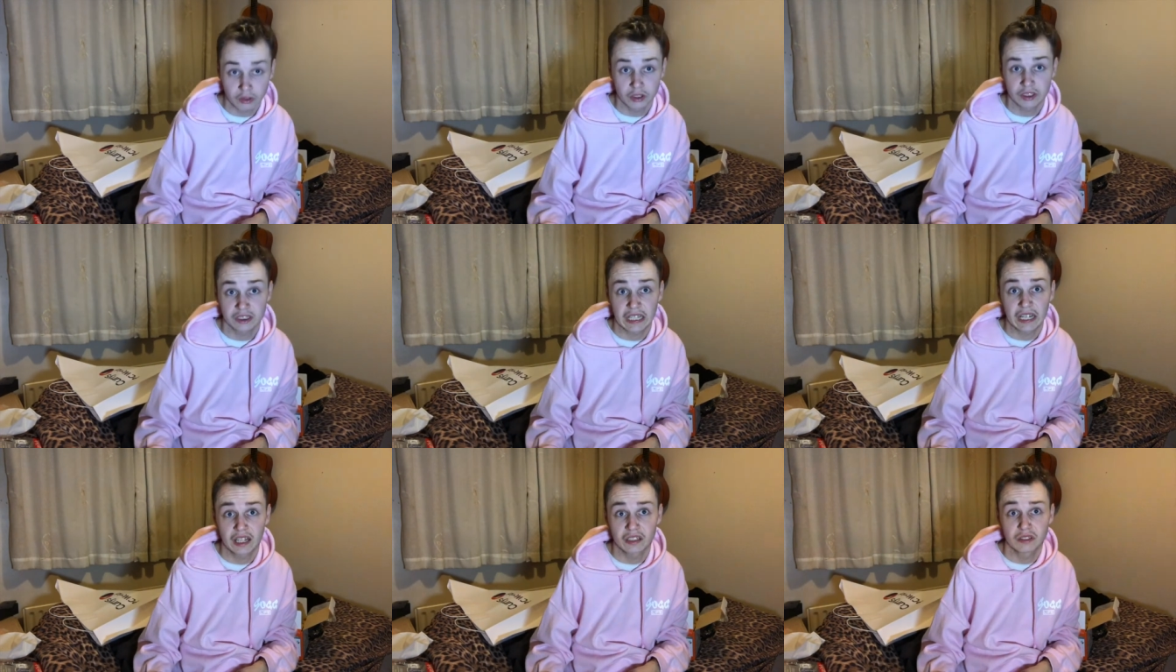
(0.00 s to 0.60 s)

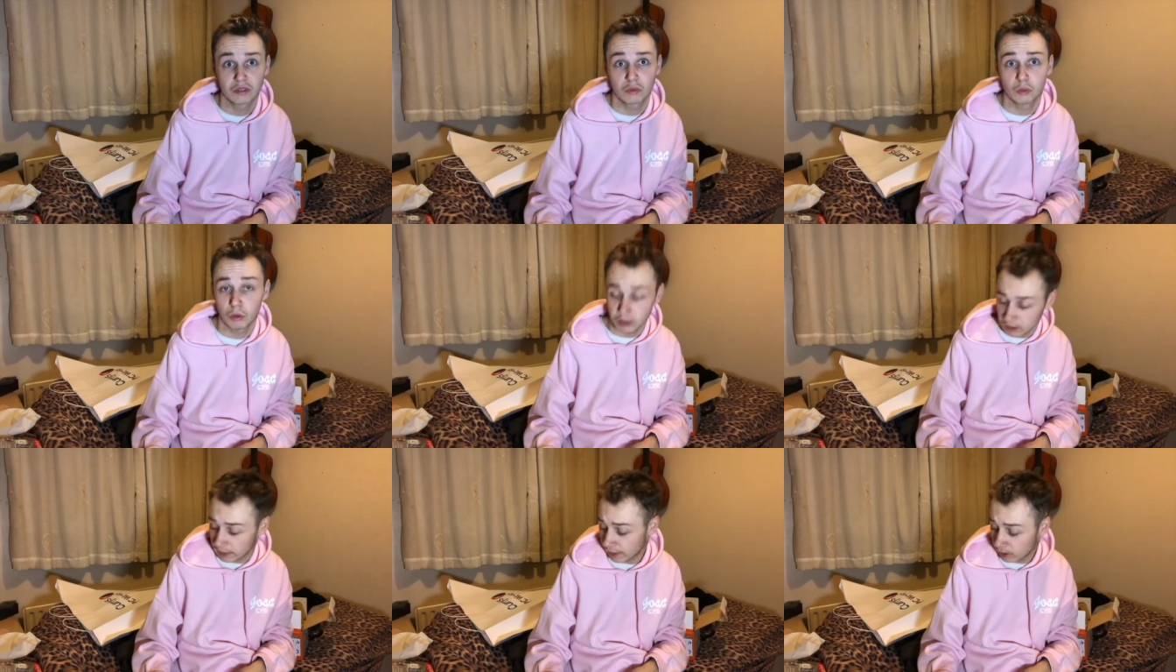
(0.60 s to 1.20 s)
understand
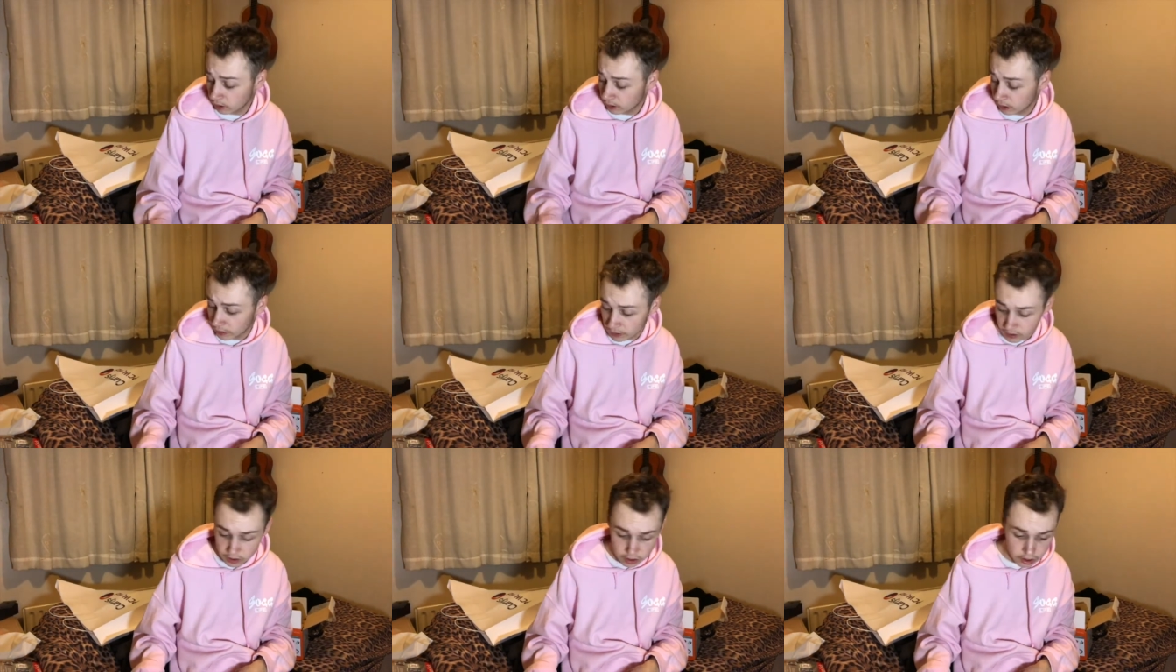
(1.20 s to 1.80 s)
what the hell that
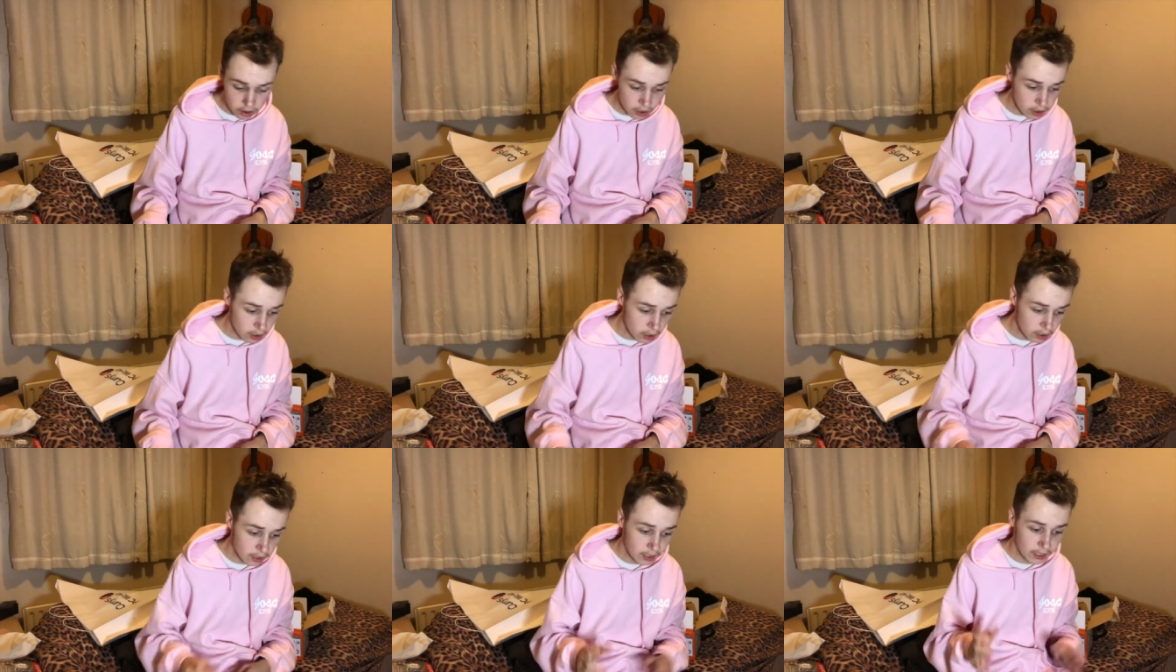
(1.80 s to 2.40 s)
is,
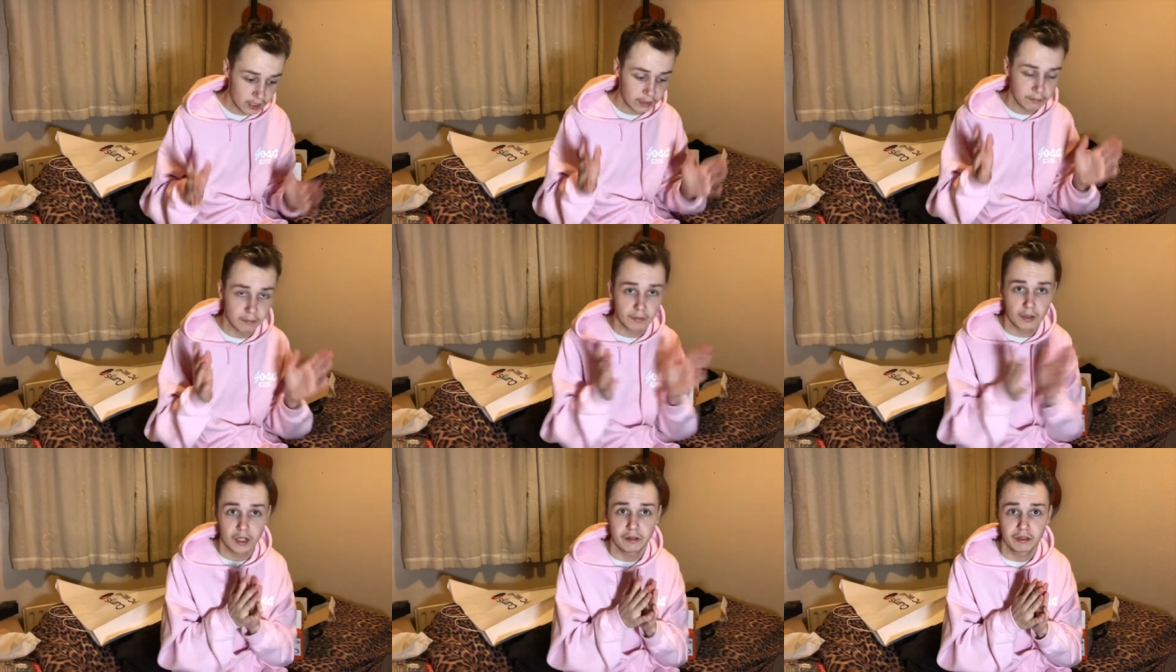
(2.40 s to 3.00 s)

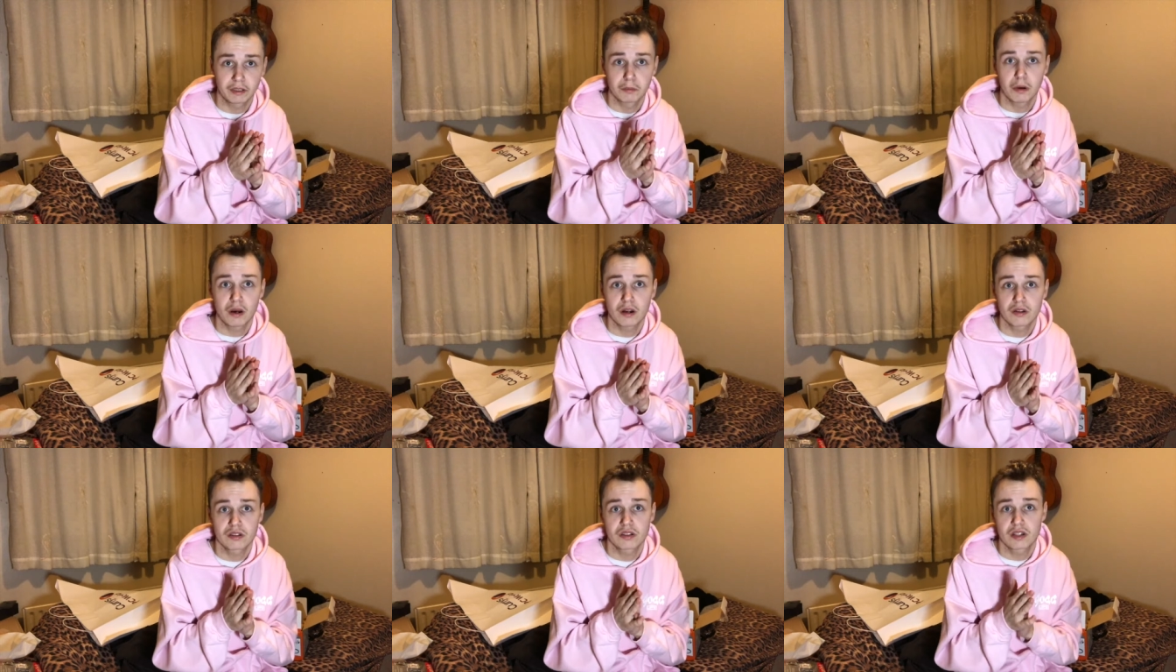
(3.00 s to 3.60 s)
um, I'm gonna
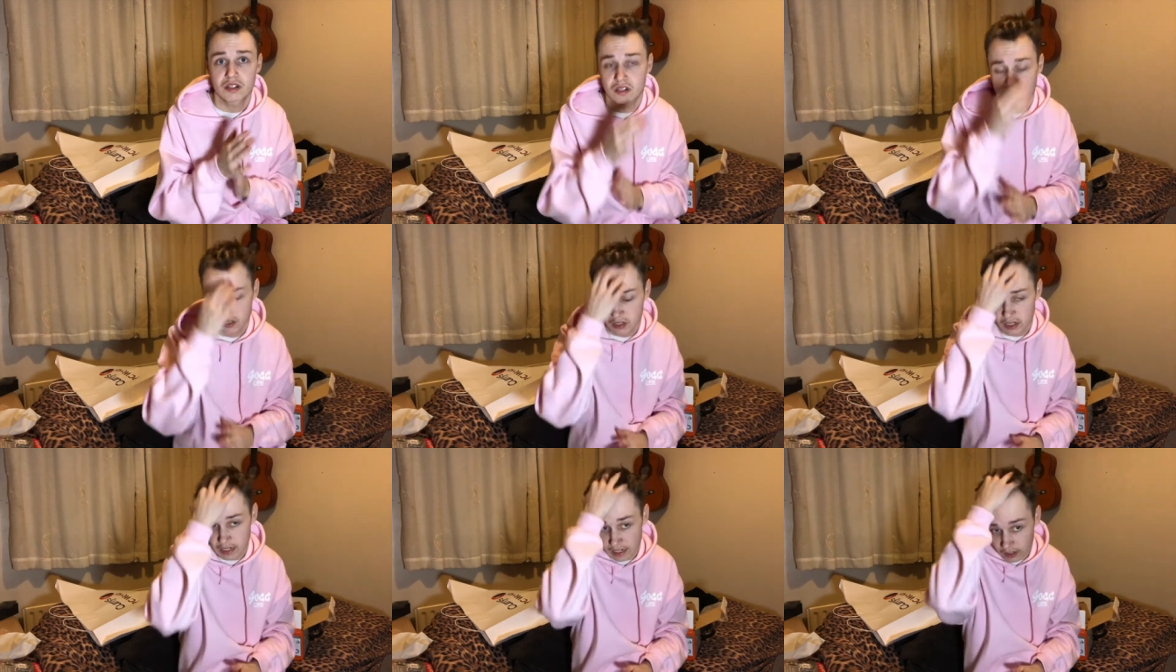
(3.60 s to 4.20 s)
pause this
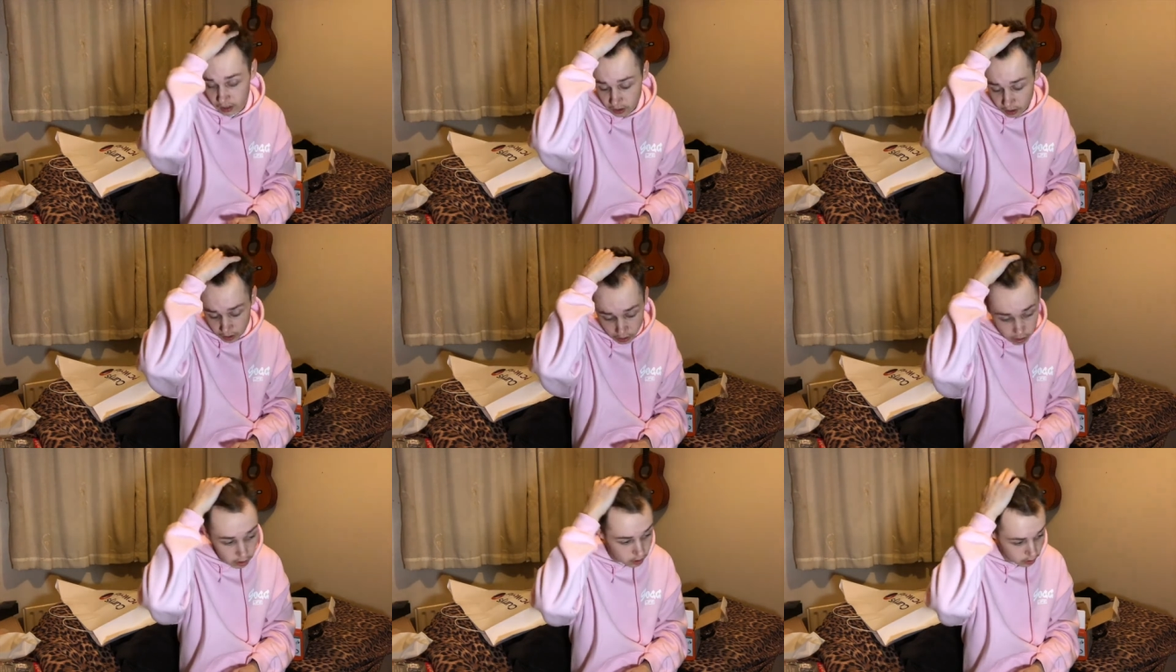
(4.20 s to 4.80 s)
here,
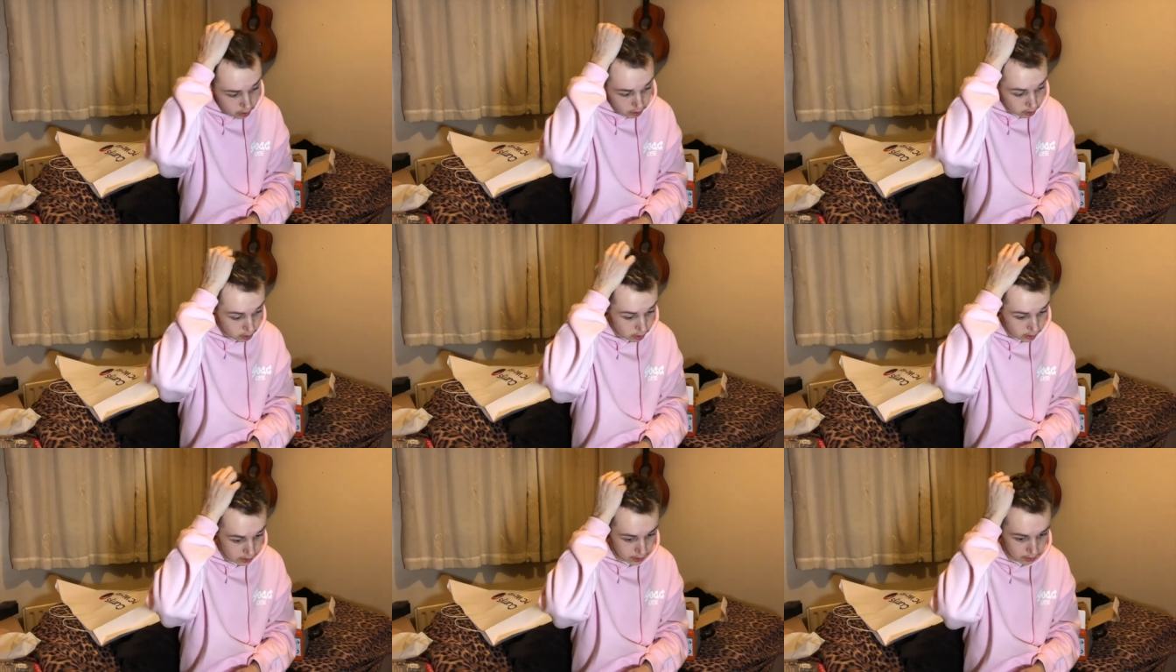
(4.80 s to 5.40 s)

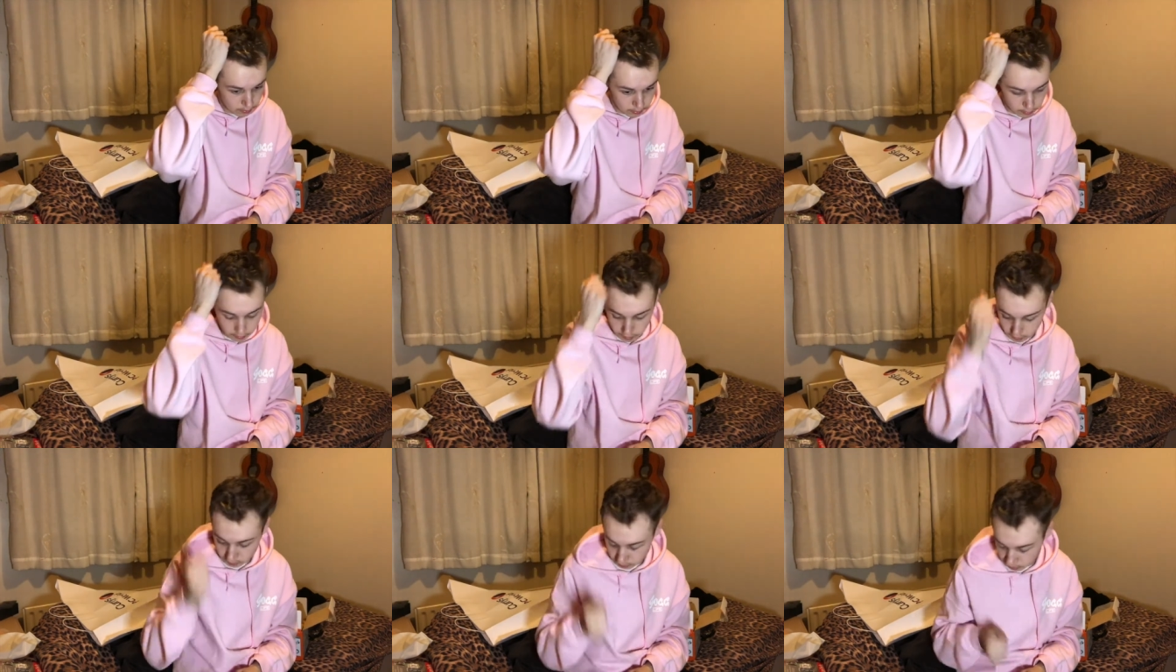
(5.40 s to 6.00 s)
um,
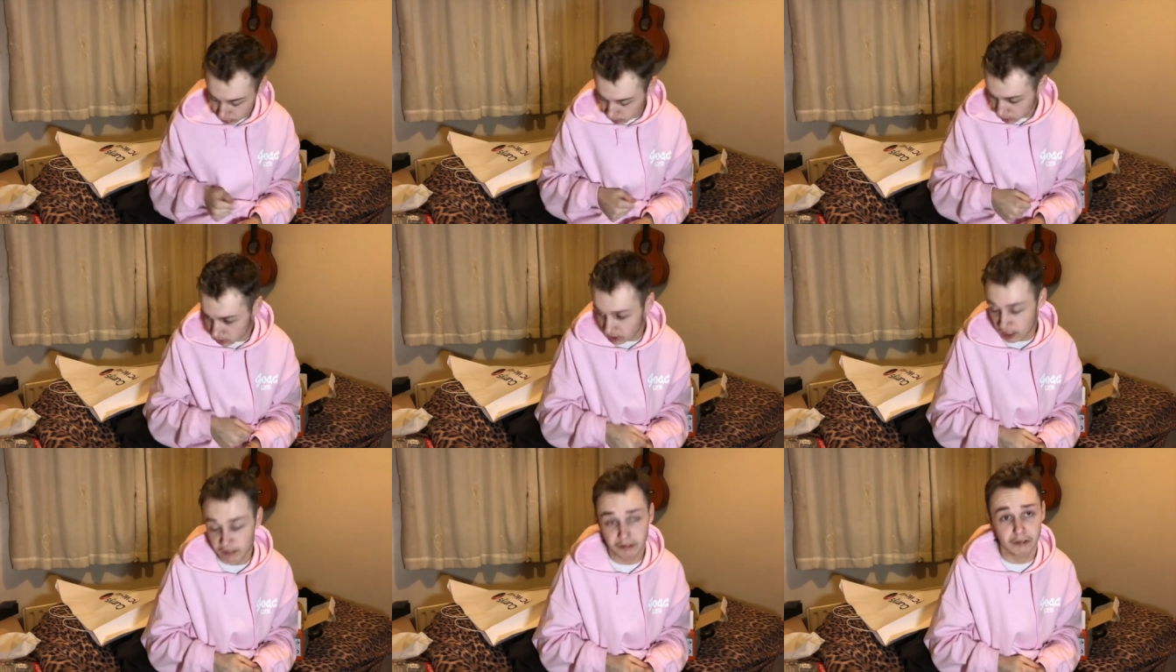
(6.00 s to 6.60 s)

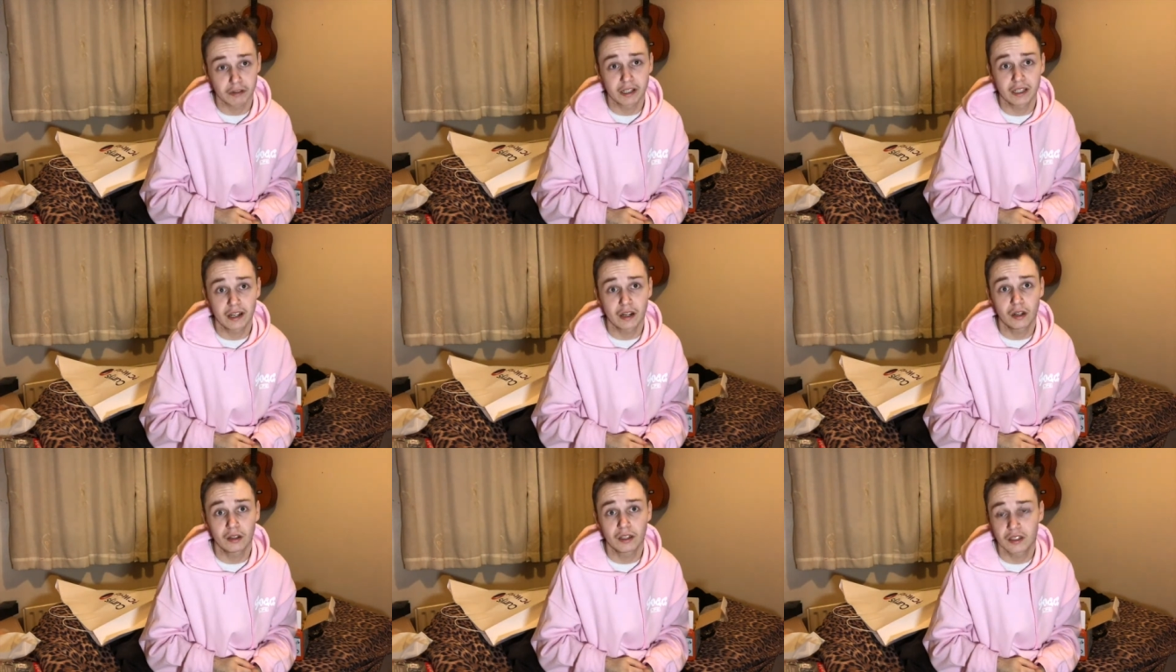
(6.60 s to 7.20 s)
because I have to read
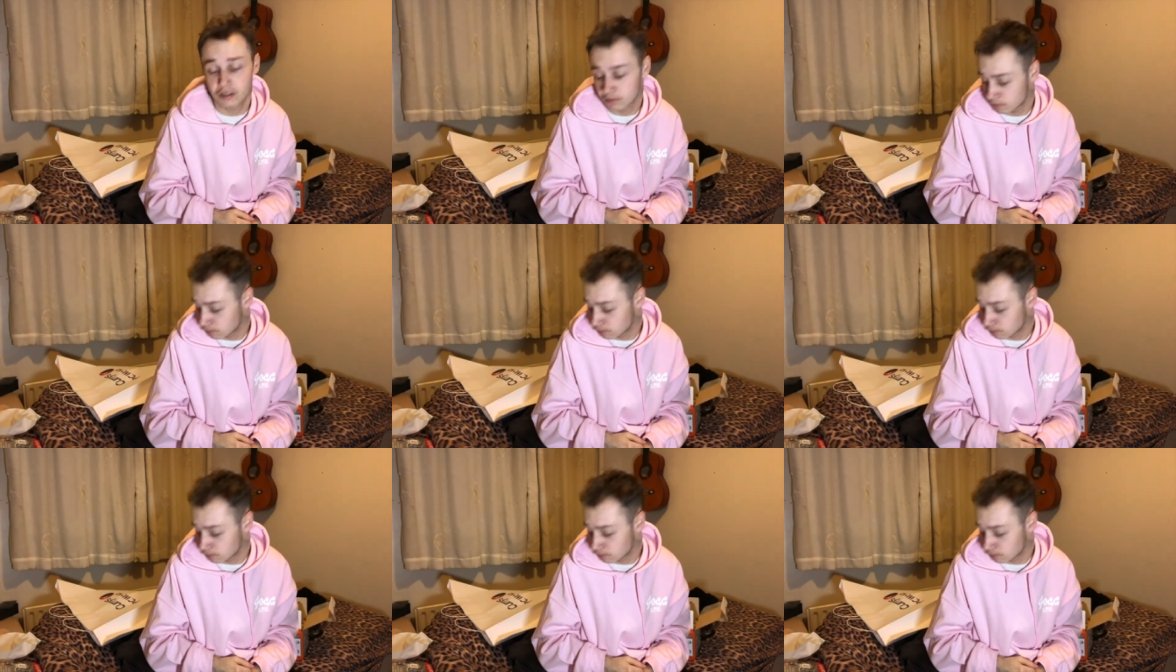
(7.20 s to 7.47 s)
all this